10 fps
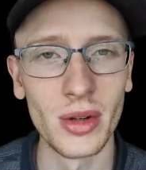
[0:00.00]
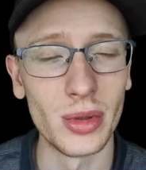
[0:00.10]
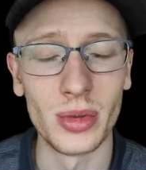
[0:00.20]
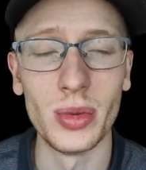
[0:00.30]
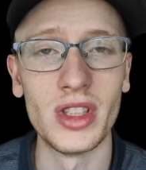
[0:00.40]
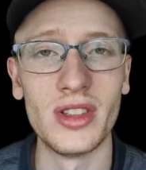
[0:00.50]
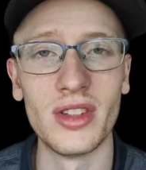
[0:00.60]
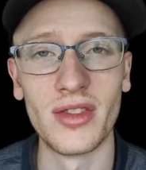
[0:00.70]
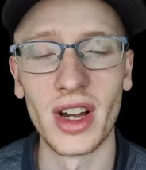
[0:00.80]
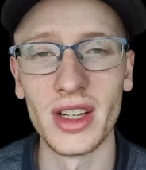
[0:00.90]
which we
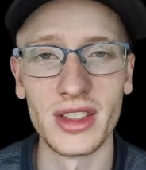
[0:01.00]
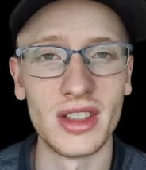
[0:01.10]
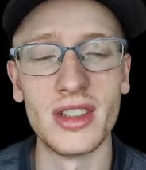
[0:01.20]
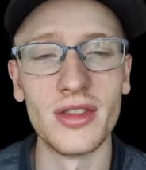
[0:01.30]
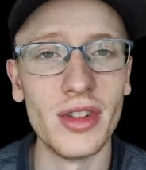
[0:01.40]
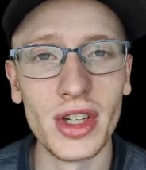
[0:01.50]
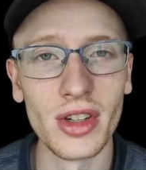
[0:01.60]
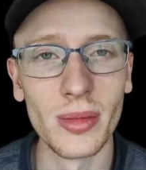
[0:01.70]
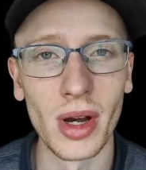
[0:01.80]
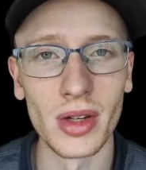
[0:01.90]
defined as this
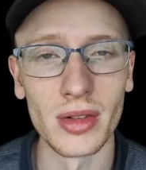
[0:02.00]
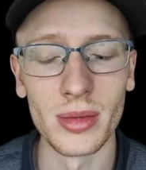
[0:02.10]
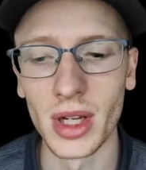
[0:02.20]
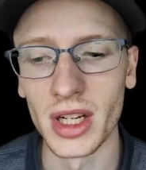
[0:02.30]
linear model,